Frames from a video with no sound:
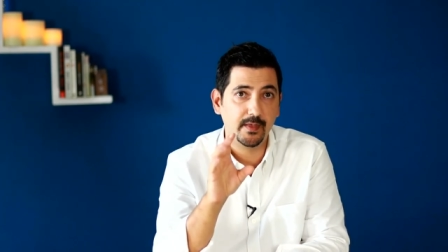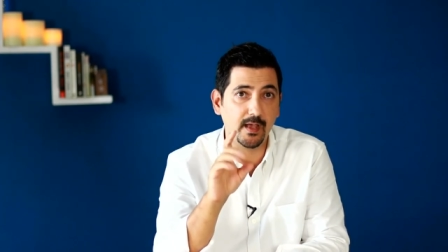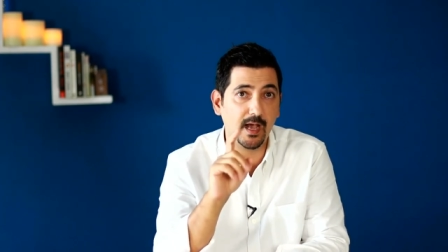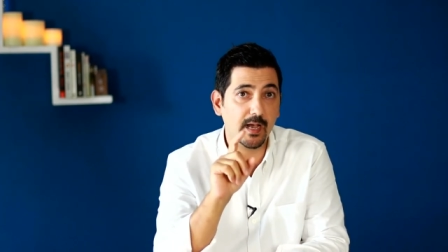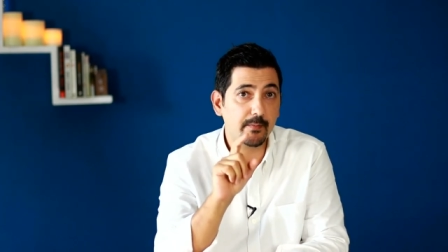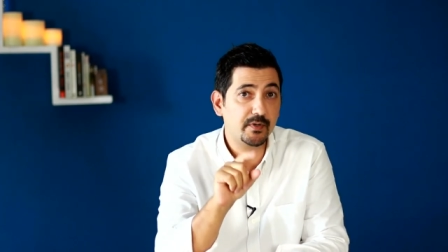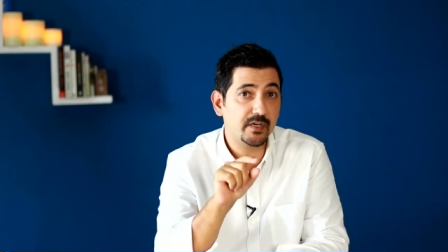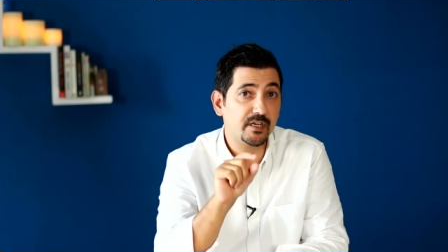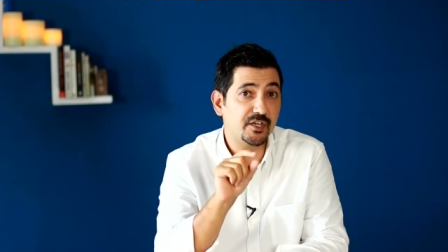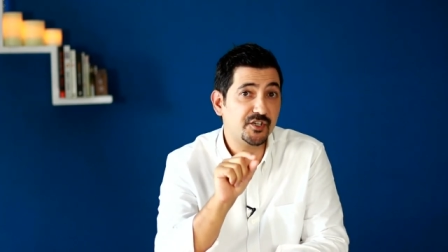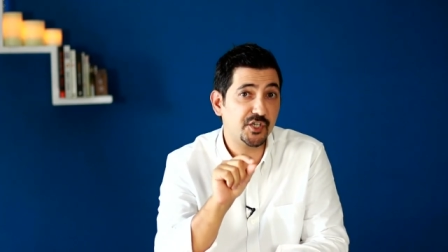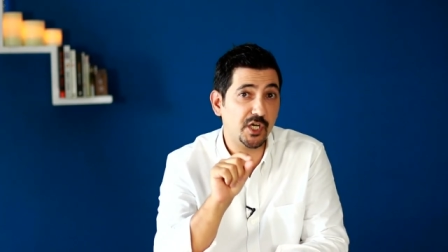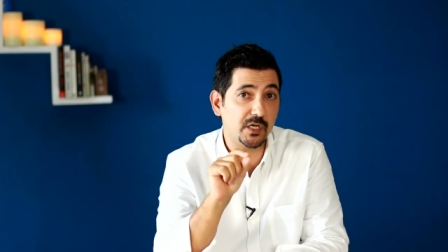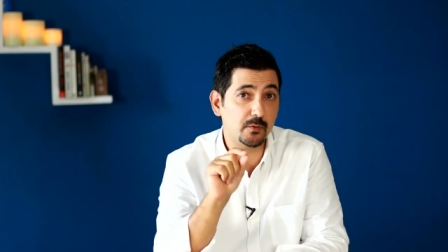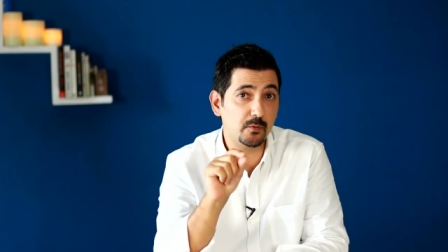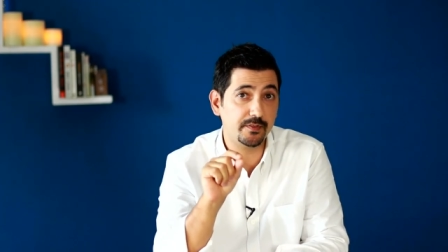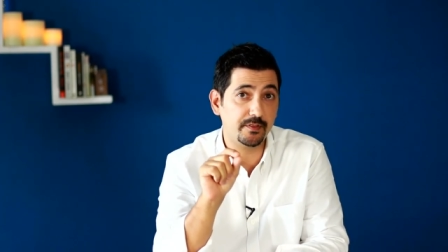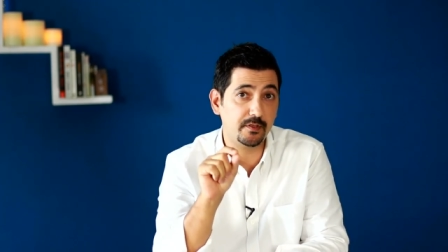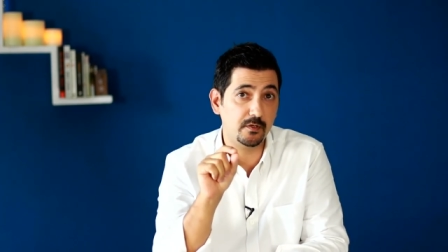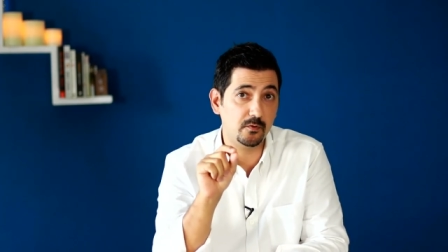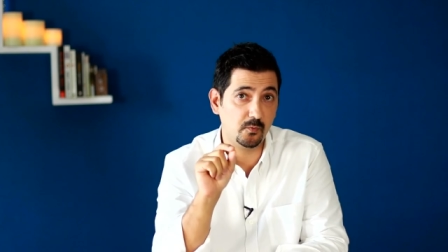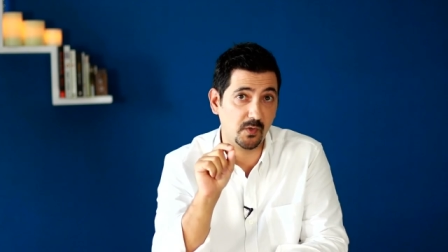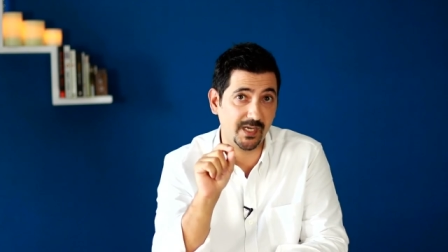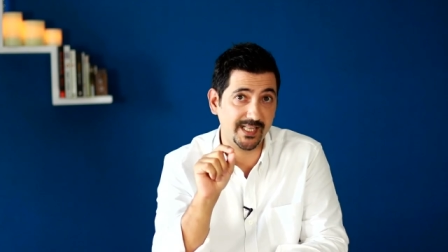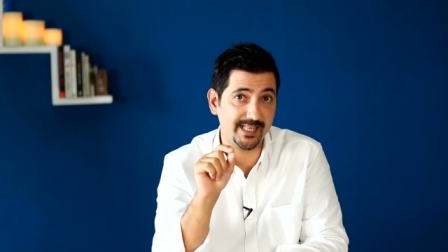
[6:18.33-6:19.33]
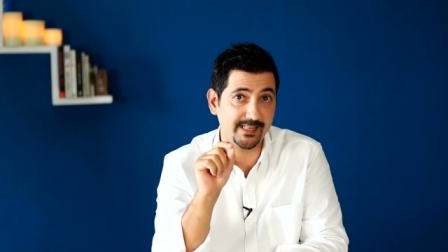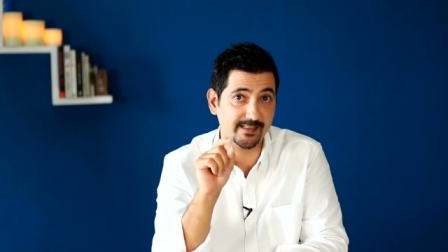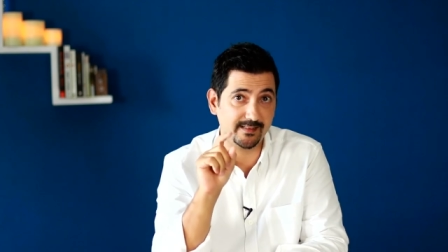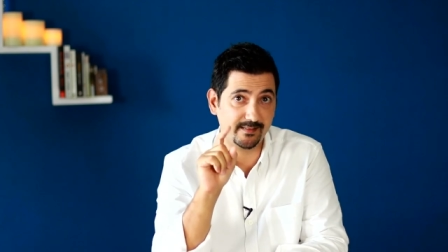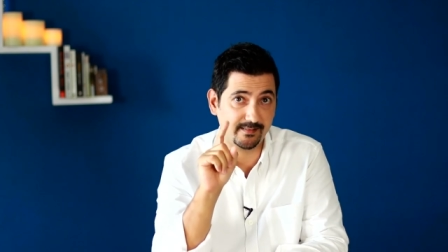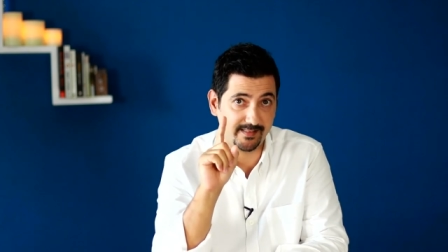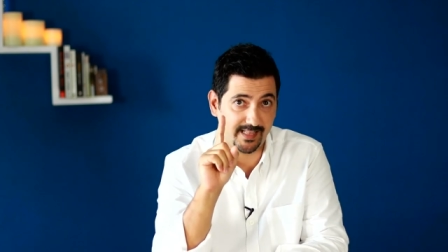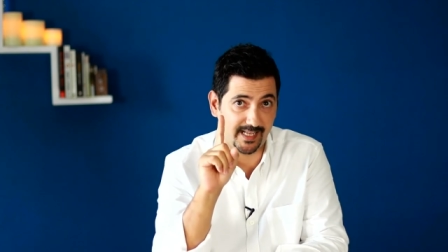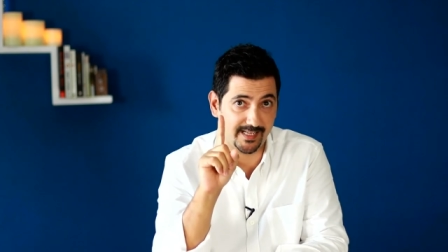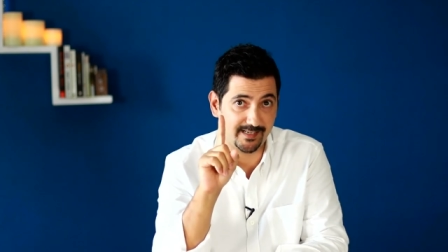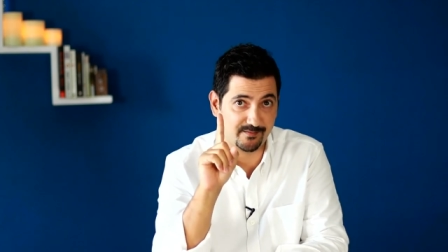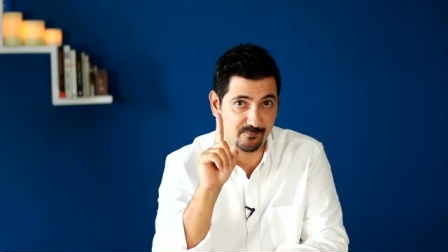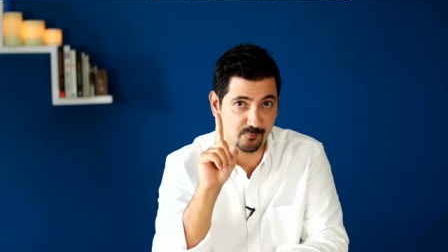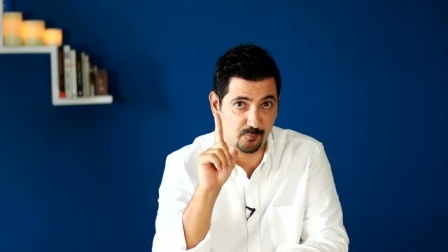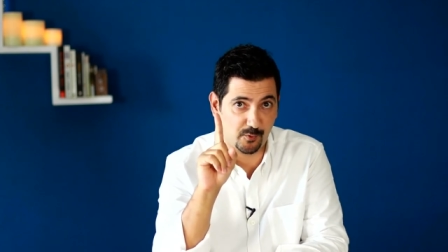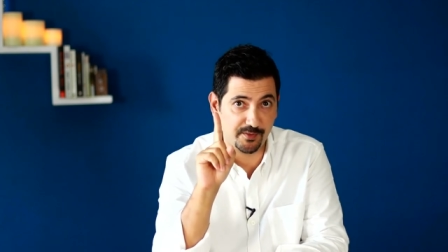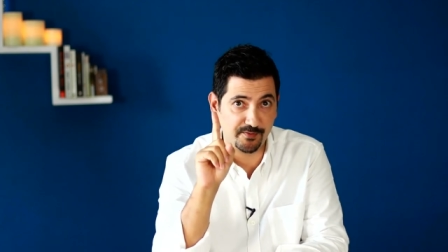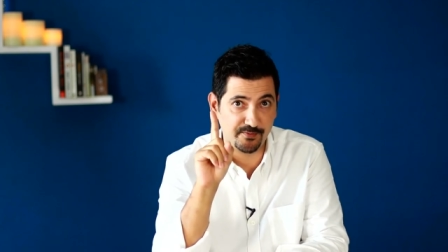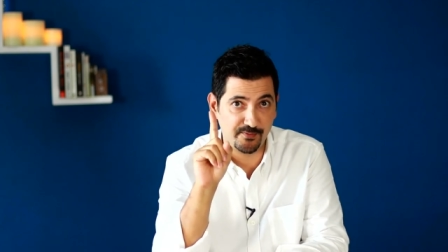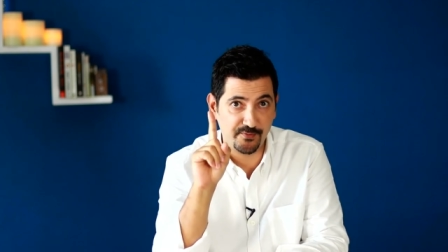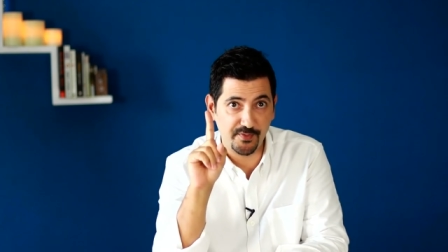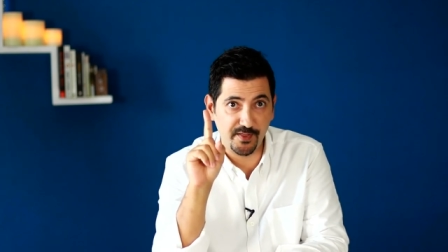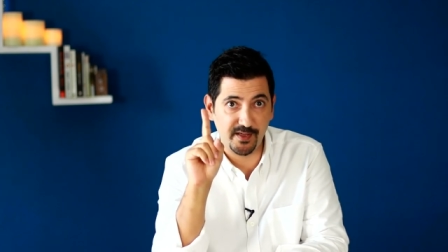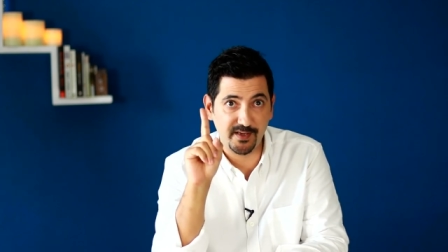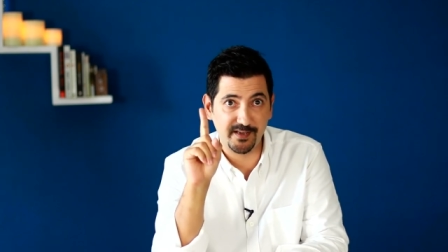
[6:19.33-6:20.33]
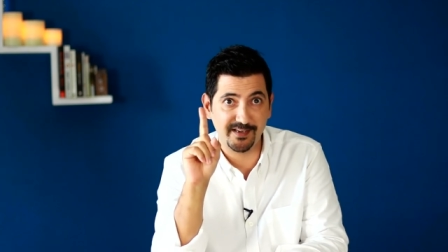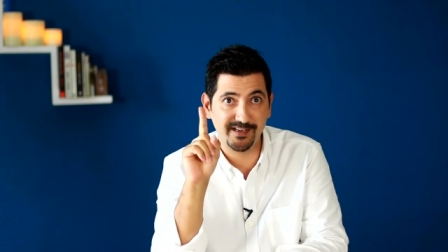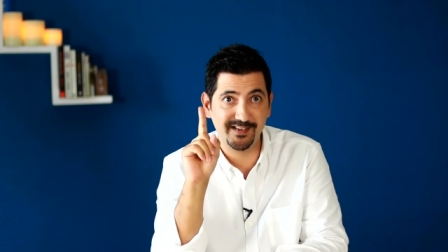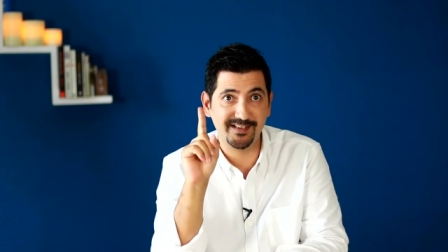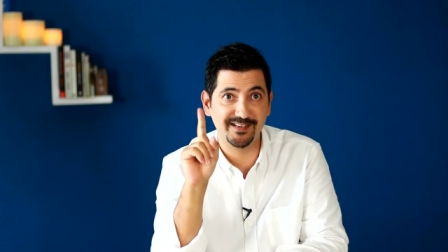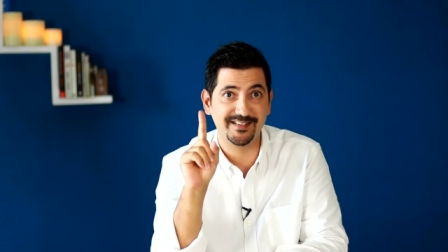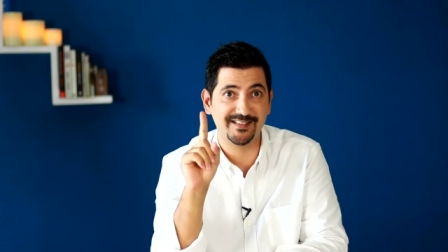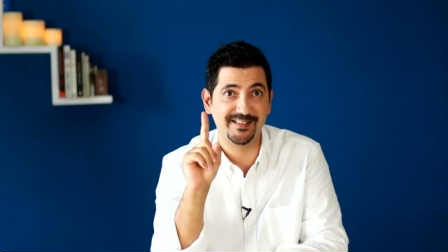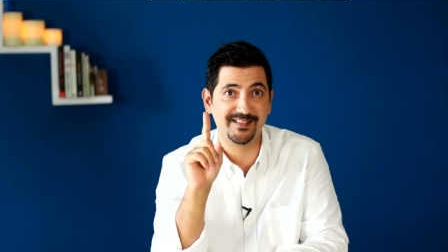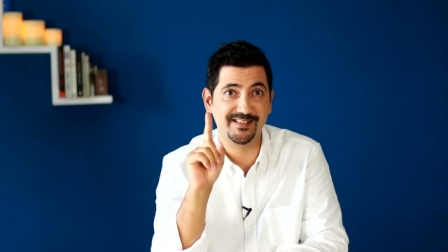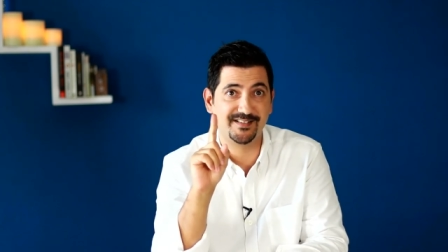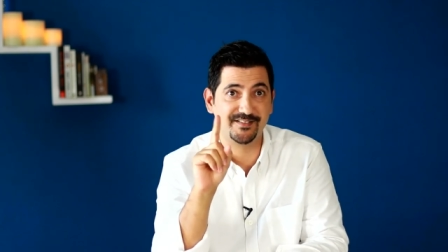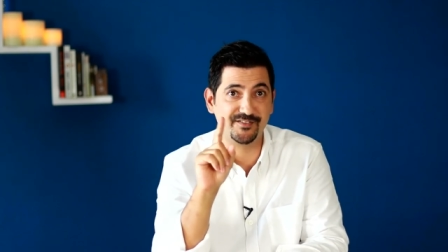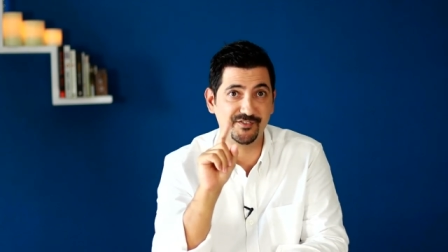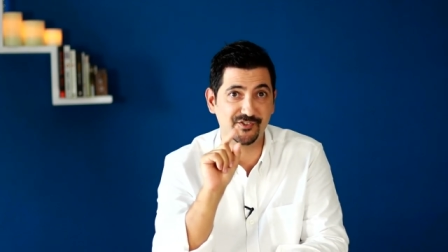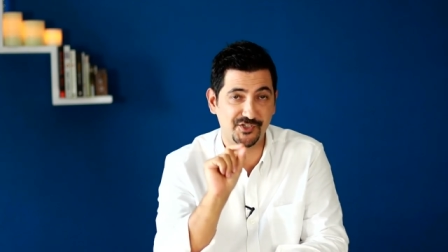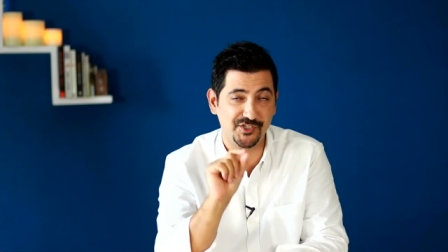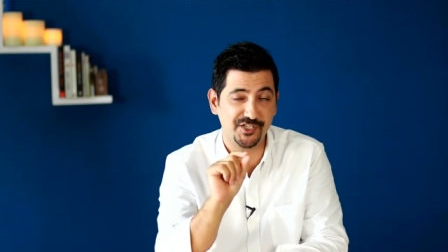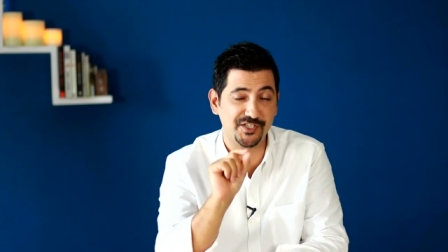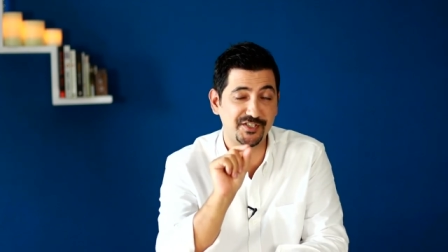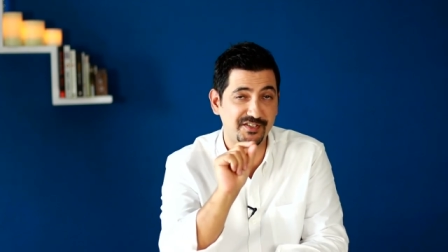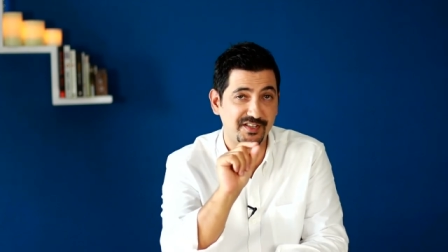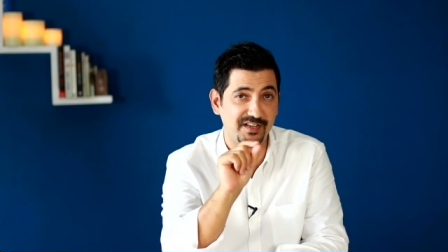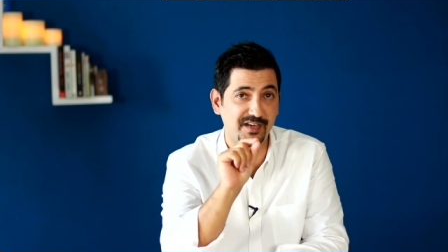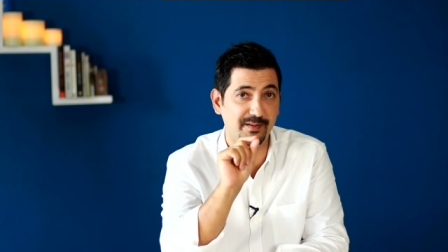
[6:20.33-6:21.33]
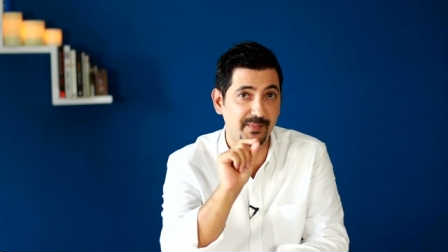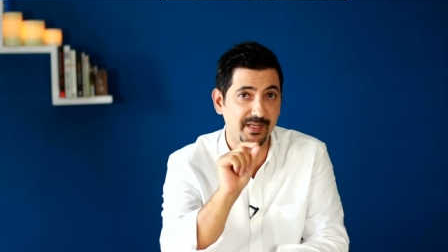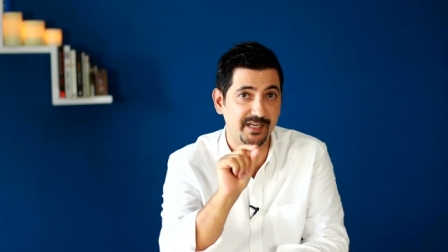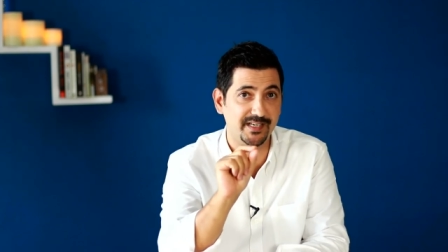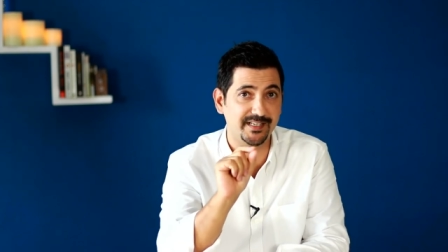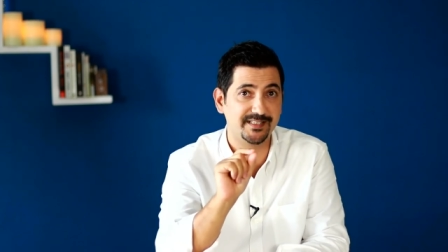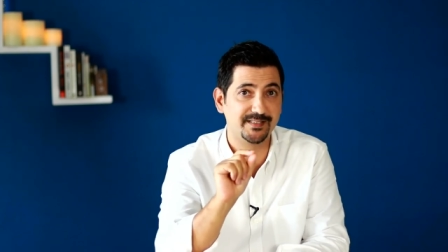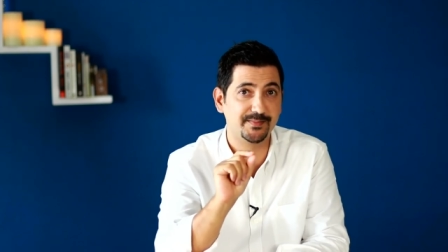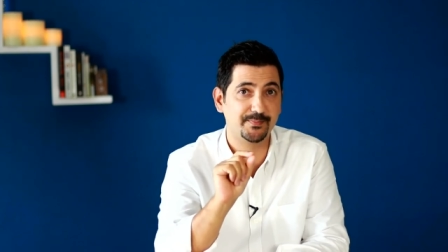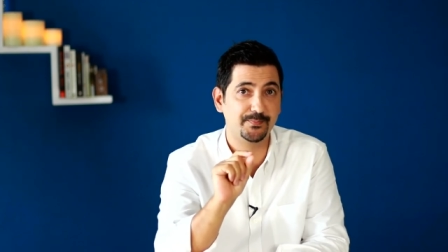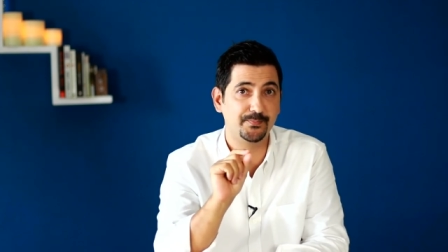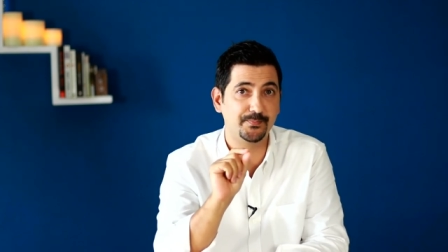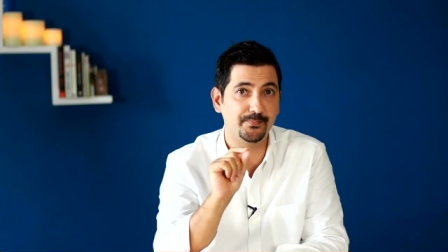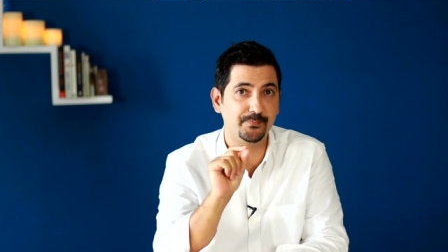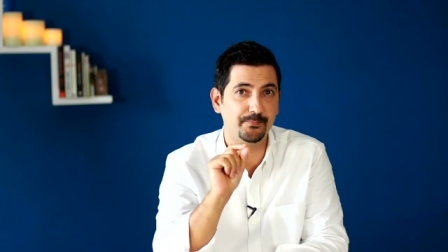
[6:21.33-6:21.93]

I'm going to share with you what that one thing is just in a minute,